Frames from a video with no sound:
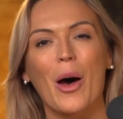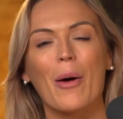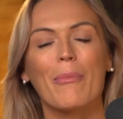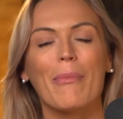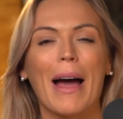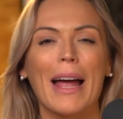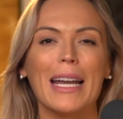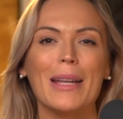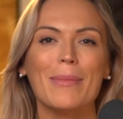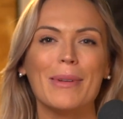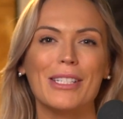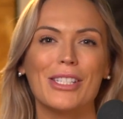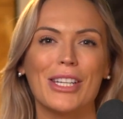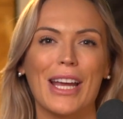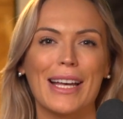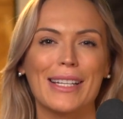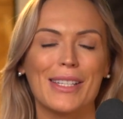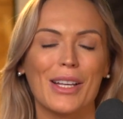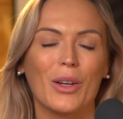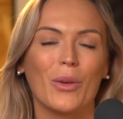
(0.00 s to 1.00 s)
My name is
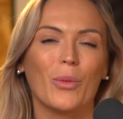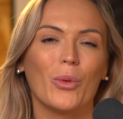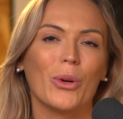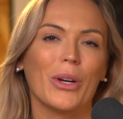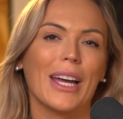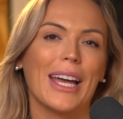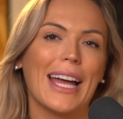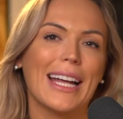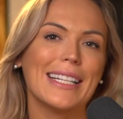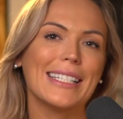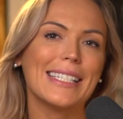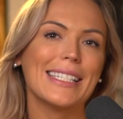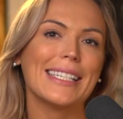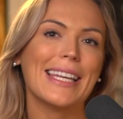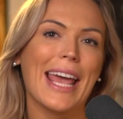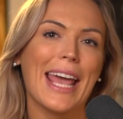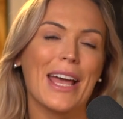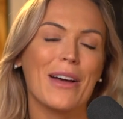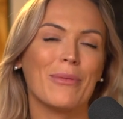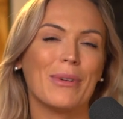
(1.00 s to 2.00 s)
Jessica Walker, and
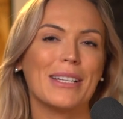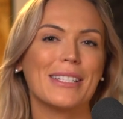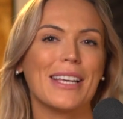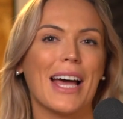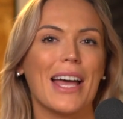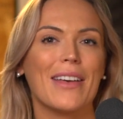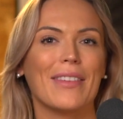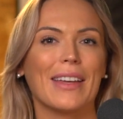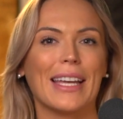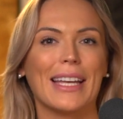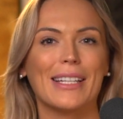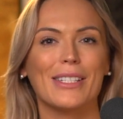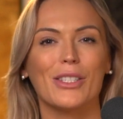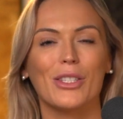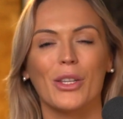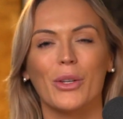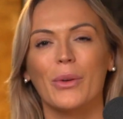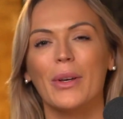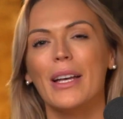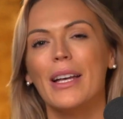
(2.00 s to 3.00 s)
today we're diving
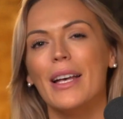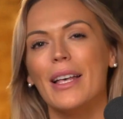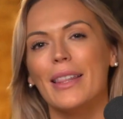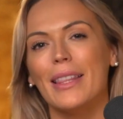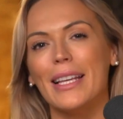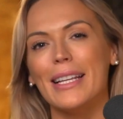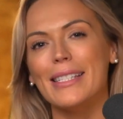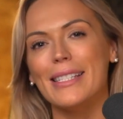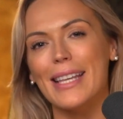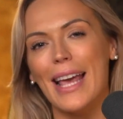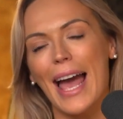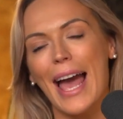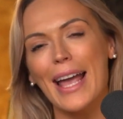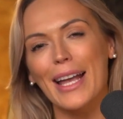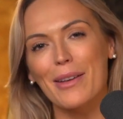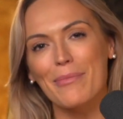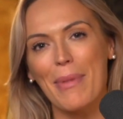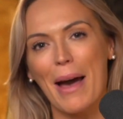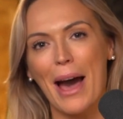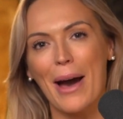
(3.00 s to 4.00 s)
into the
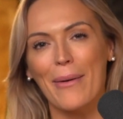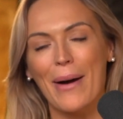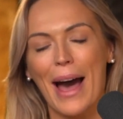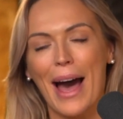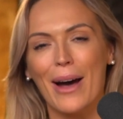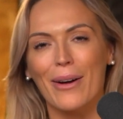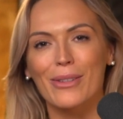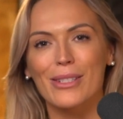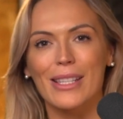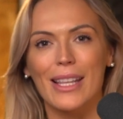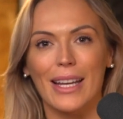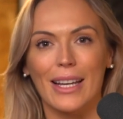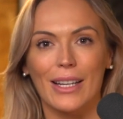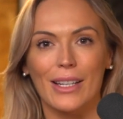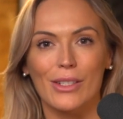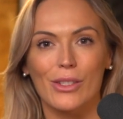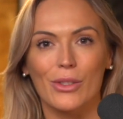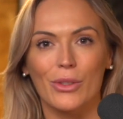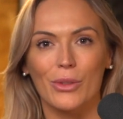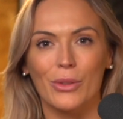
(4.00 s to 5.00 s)
tech powerhouse that
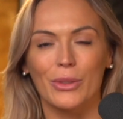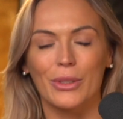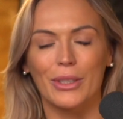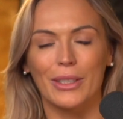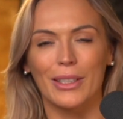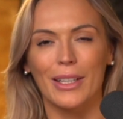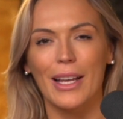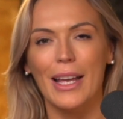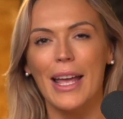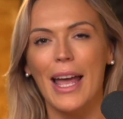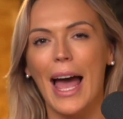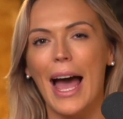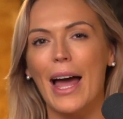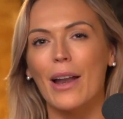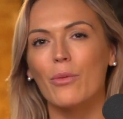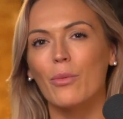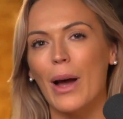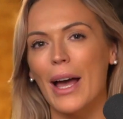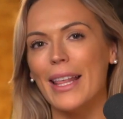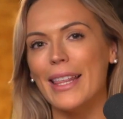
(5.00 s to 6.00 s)
is Google
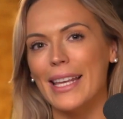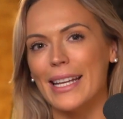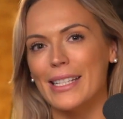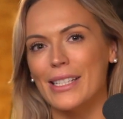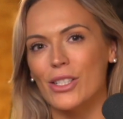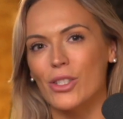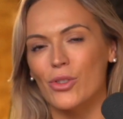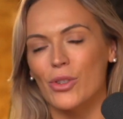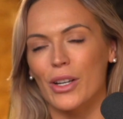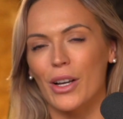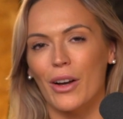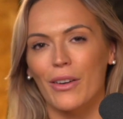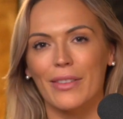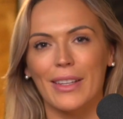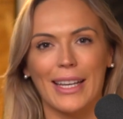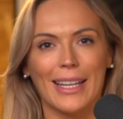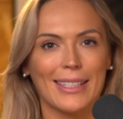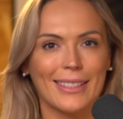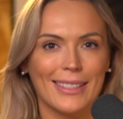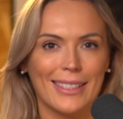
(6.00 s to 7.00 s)
and where the industry of the
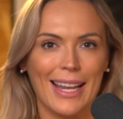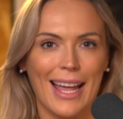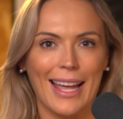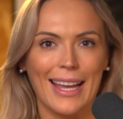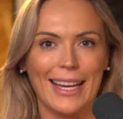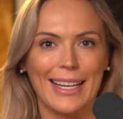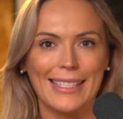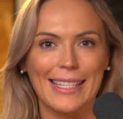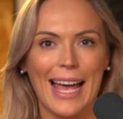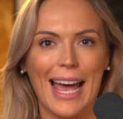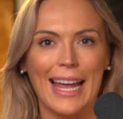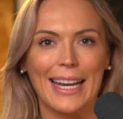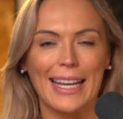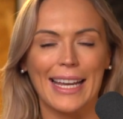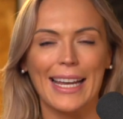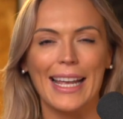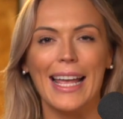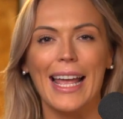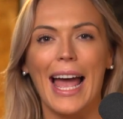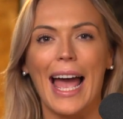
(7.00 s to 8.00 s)
internet is heading
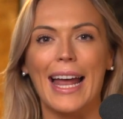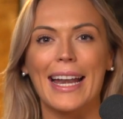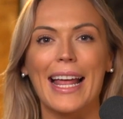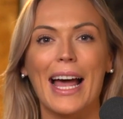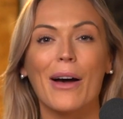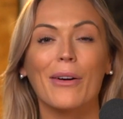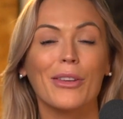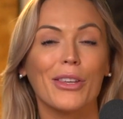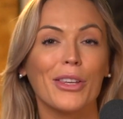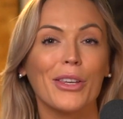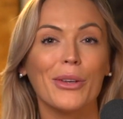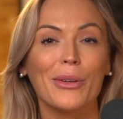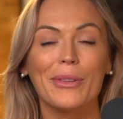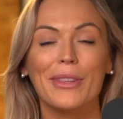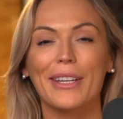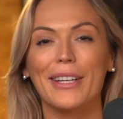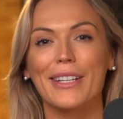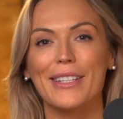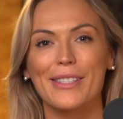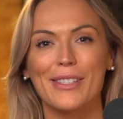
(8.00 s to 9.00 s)
and how you, the
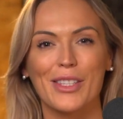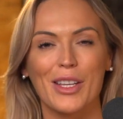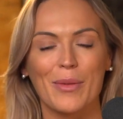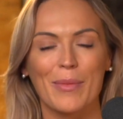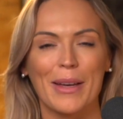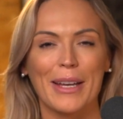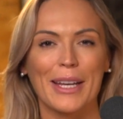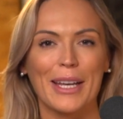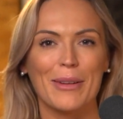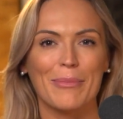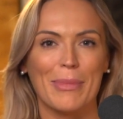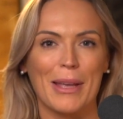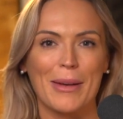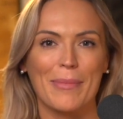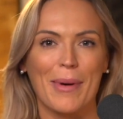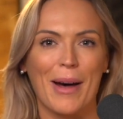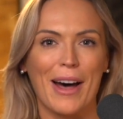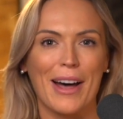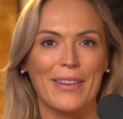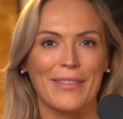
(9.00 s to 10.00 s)
consumer, can be a
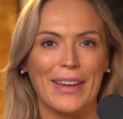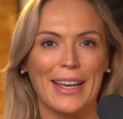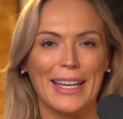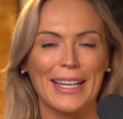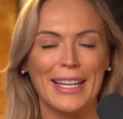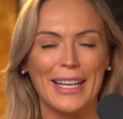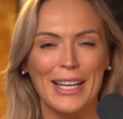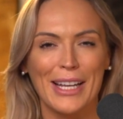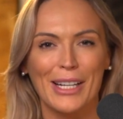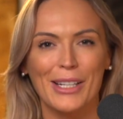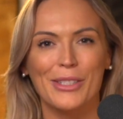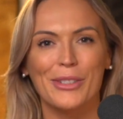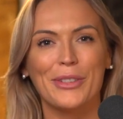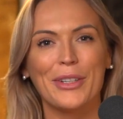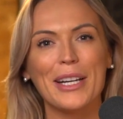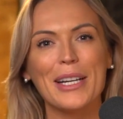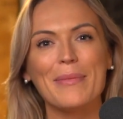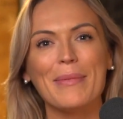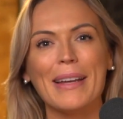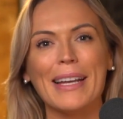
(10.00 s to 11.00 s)
part of it.
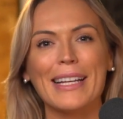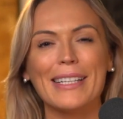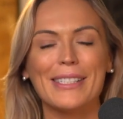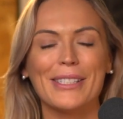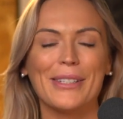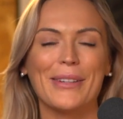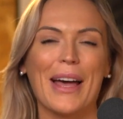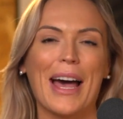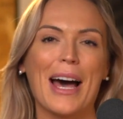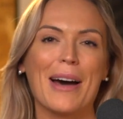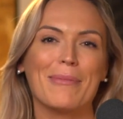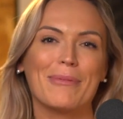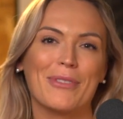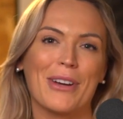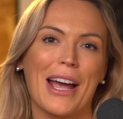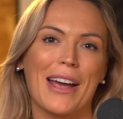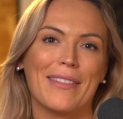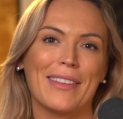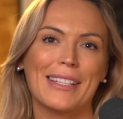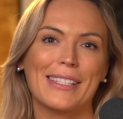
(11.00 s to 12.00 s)
Joining me to help
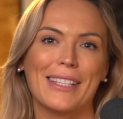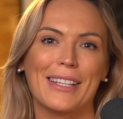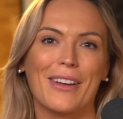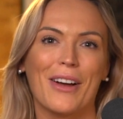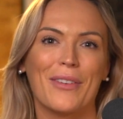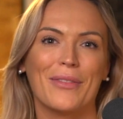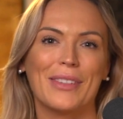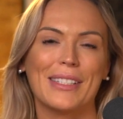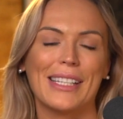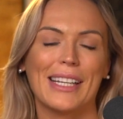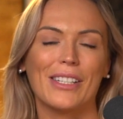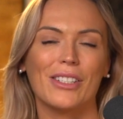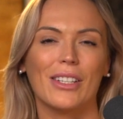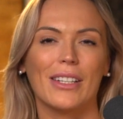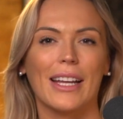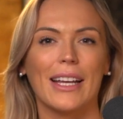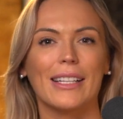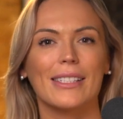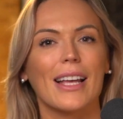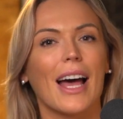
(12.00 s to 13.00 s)
drive this conversation
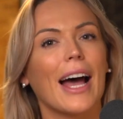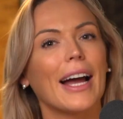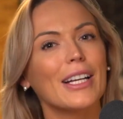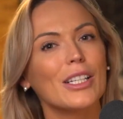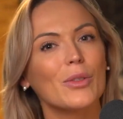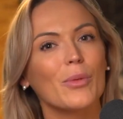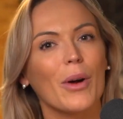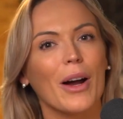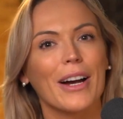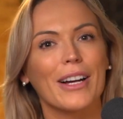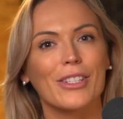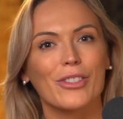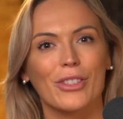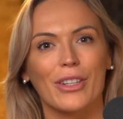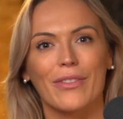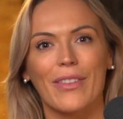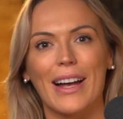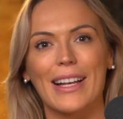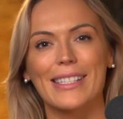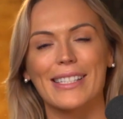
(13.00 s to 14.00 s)
is Aishwarya
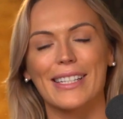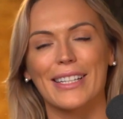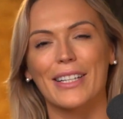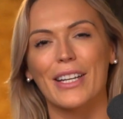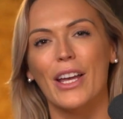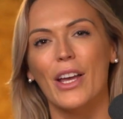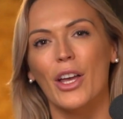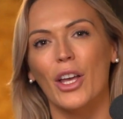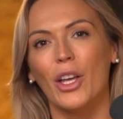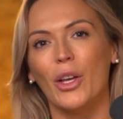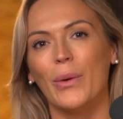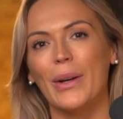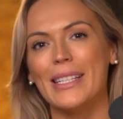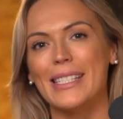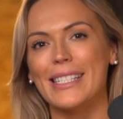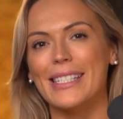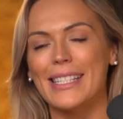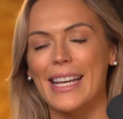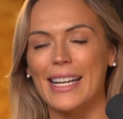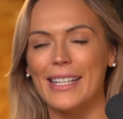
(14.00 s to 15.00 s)
Srinivasan, who is a
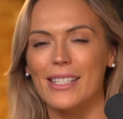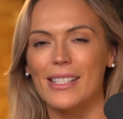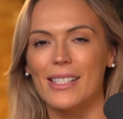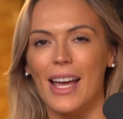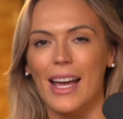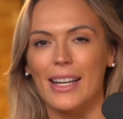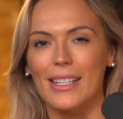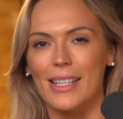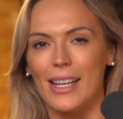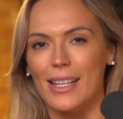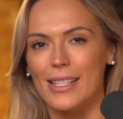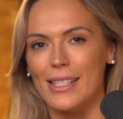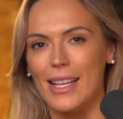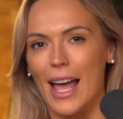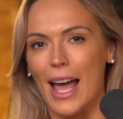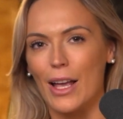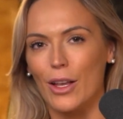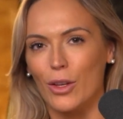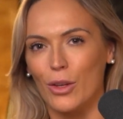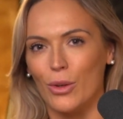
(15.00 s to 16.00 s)
data scientist
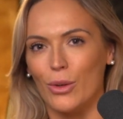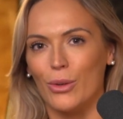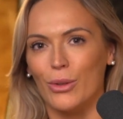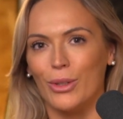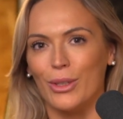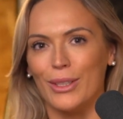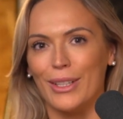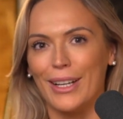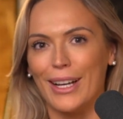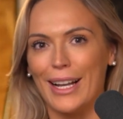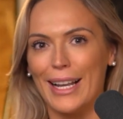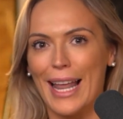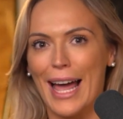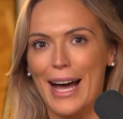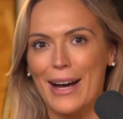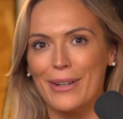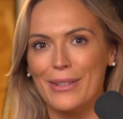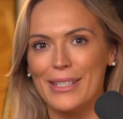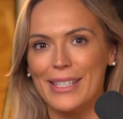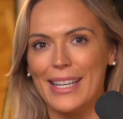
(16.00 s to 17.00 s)
at Google
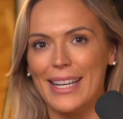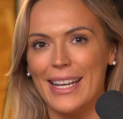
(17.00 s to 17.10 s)
Cloud.